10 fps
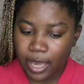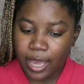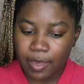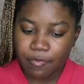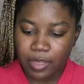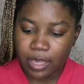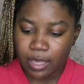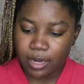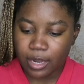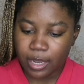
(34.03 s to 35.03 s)
And
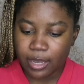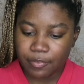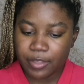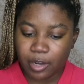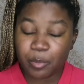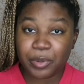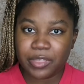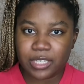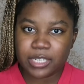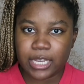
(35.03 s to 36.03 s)
then I'll
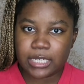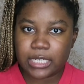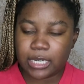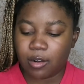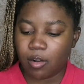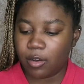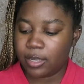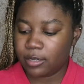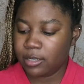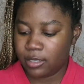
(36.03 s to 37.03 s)
put the skin tint on.